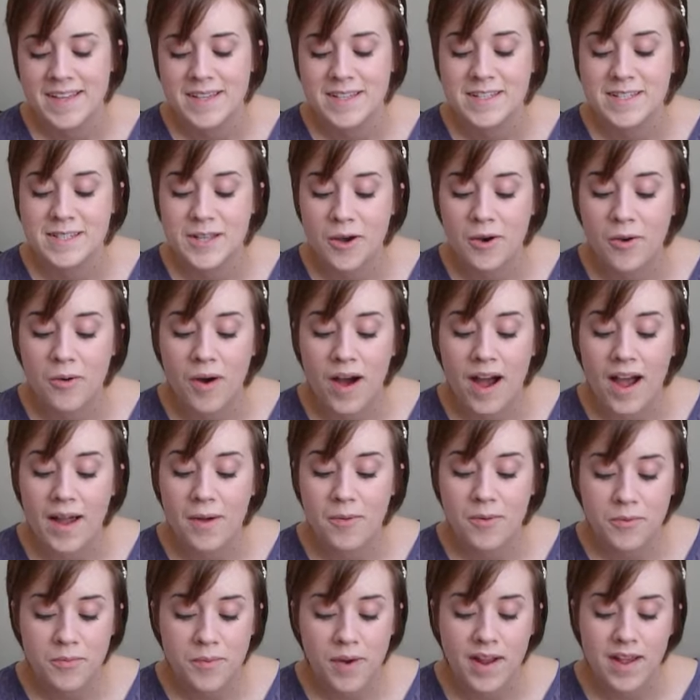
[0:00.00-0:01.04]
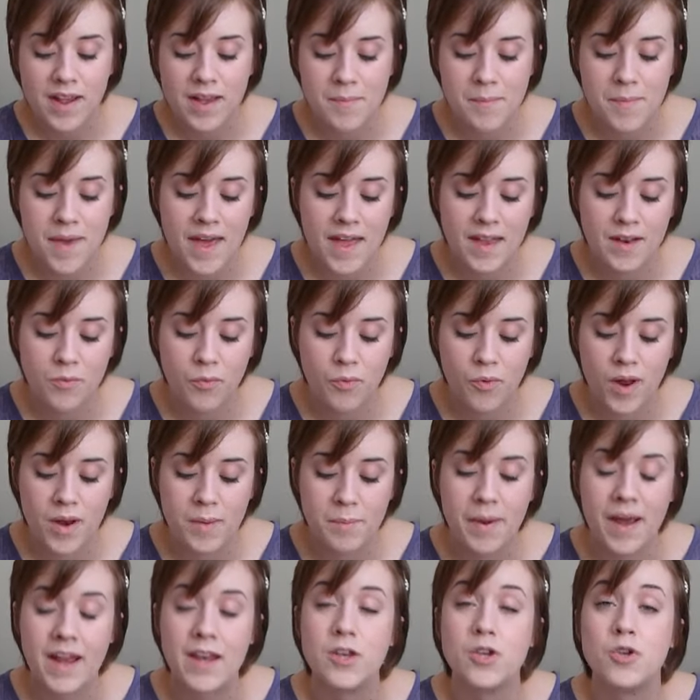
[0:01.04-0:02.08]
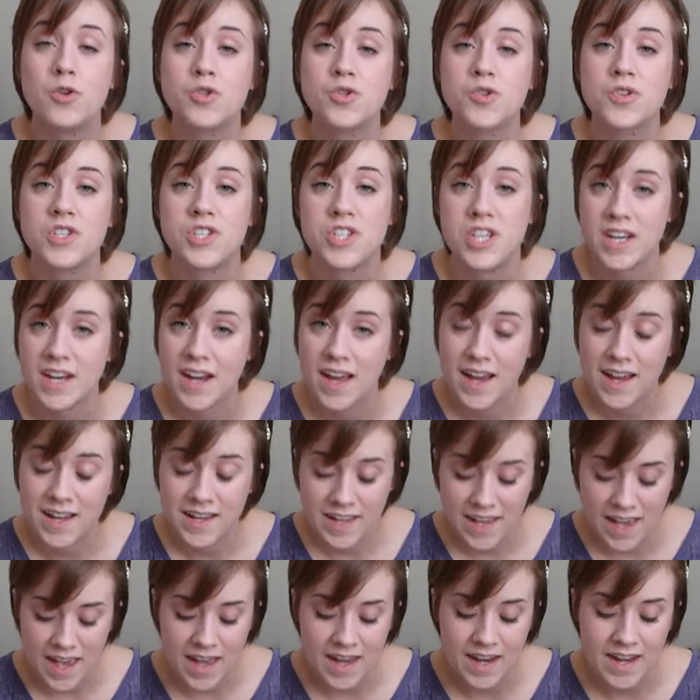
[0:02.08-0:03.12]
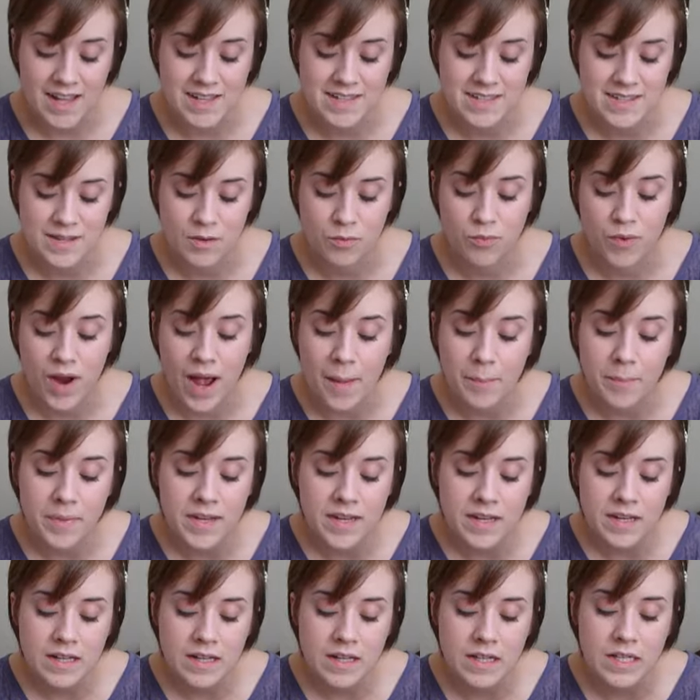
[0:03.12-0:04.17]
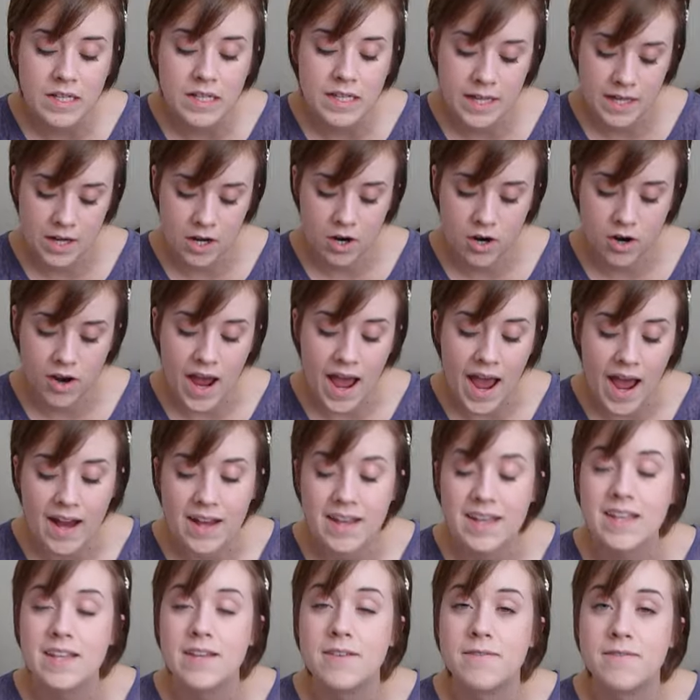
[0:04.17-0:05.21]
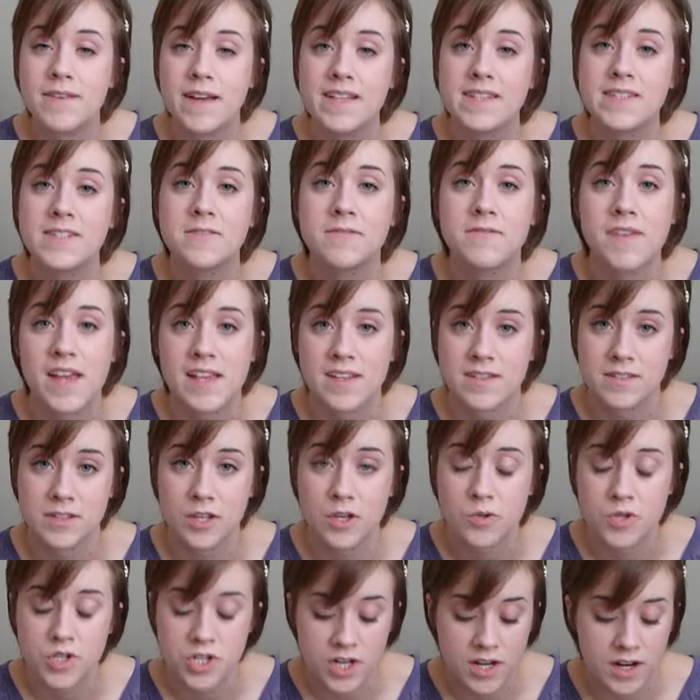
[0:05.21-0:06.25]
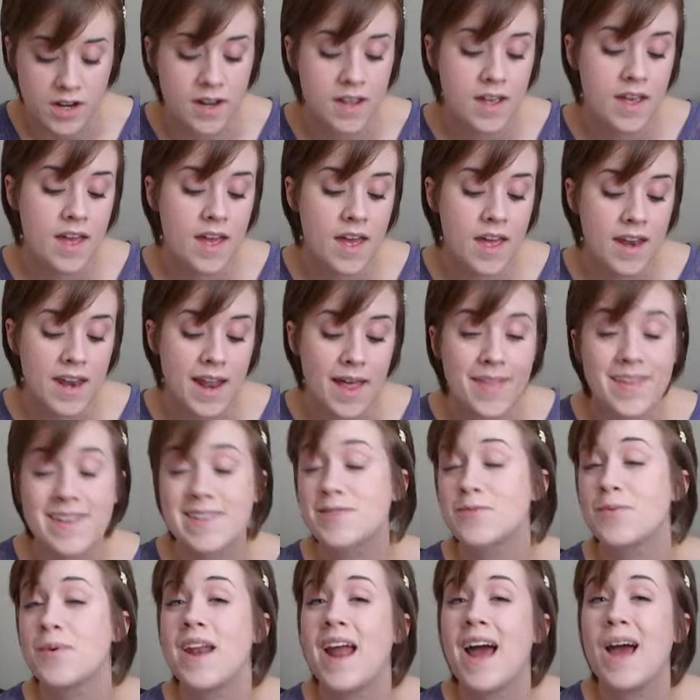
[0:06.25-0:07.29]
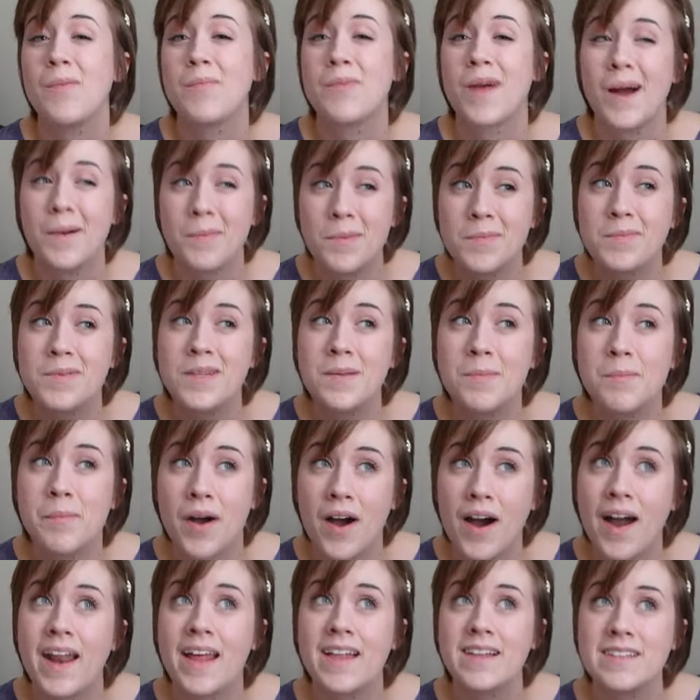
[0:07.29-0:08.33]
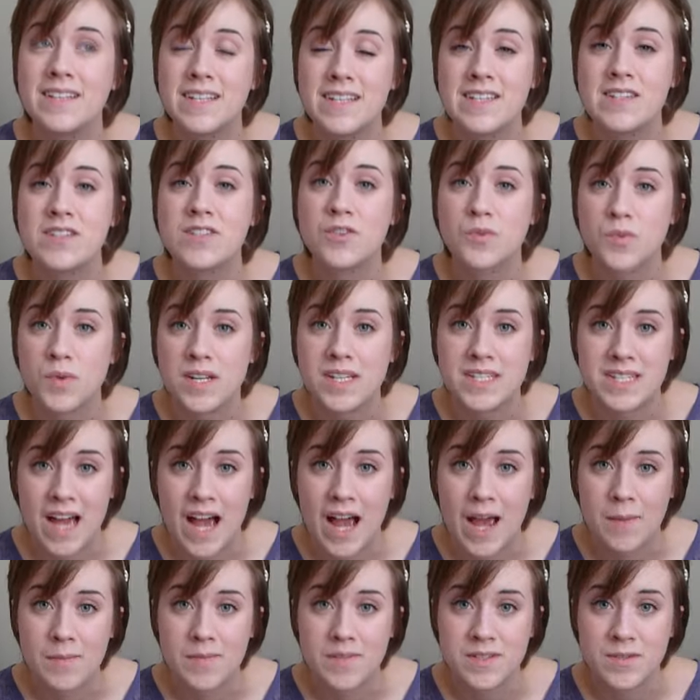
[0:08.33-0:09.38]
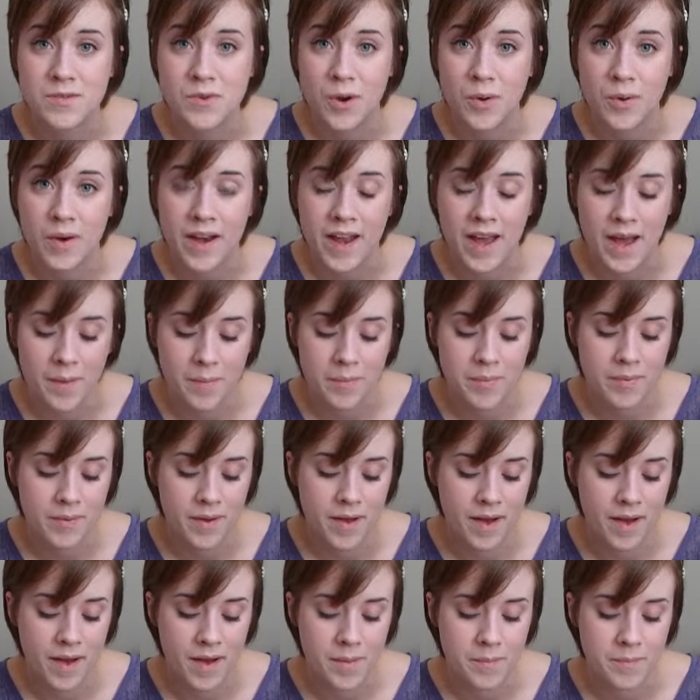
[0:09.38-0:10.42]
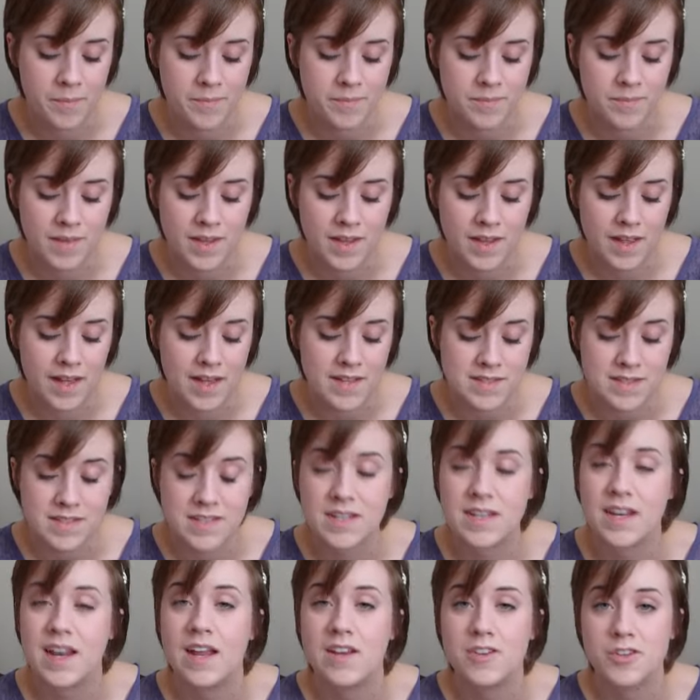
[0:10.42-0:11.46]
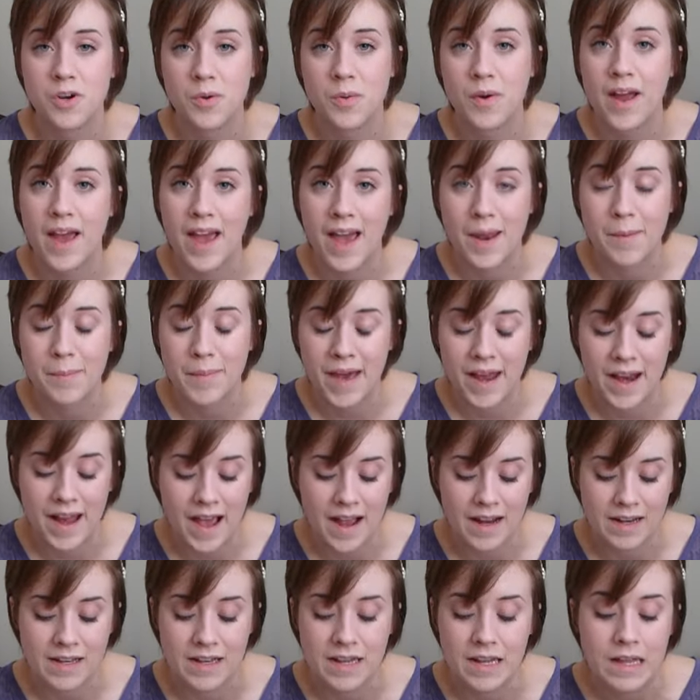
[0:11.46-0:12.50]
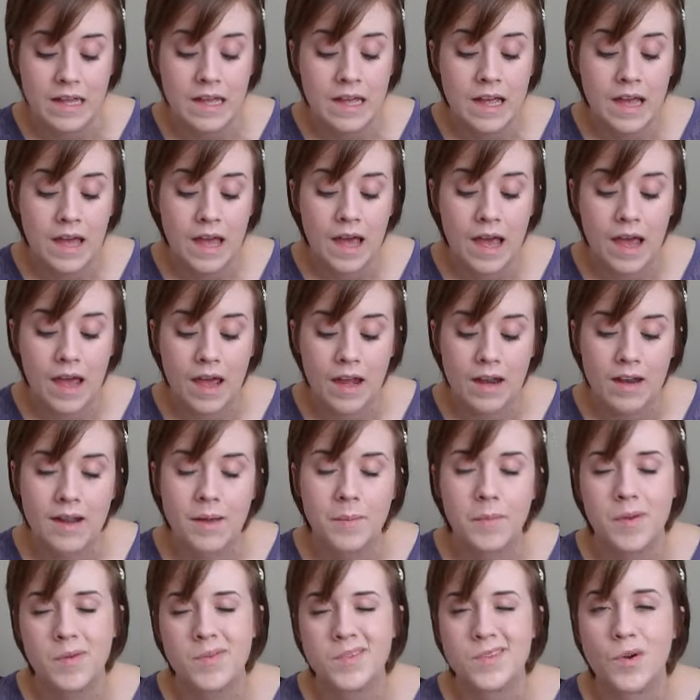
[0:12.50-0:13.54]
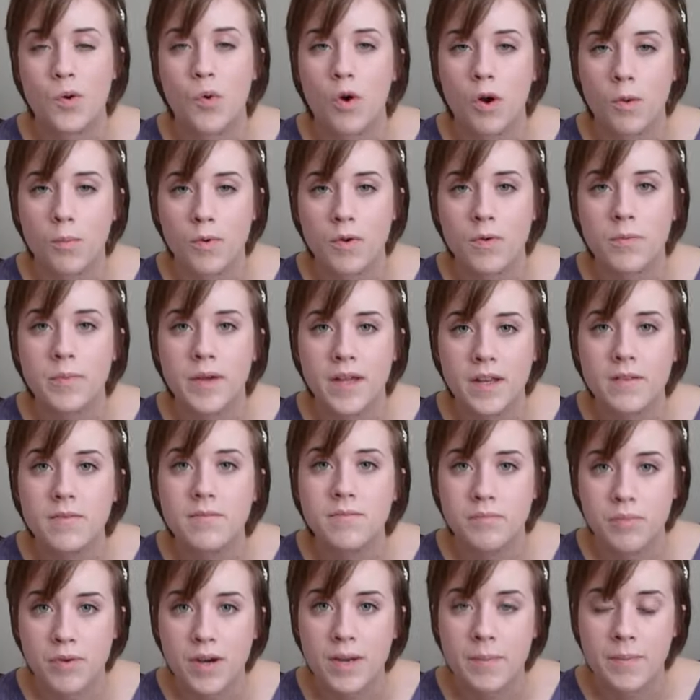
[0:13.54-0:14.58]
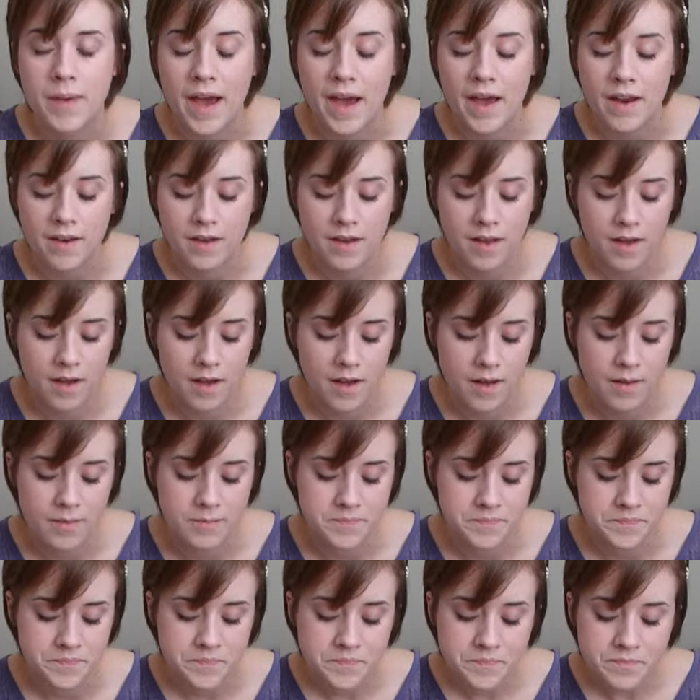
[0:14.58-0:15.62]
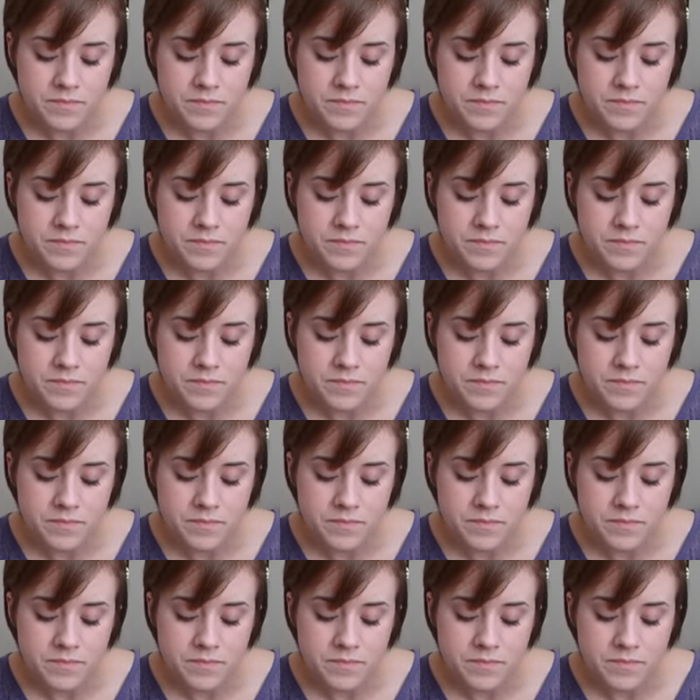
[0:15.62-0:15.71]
So I would recommend one by Neutrogena. Again, it's the Rapid Clear Acne Defense Face Lotion. Now this one I probably bought at least 3 times growing up as a teenager when I had bad acne. And I mean, it wasn't horrible, but pretty bad.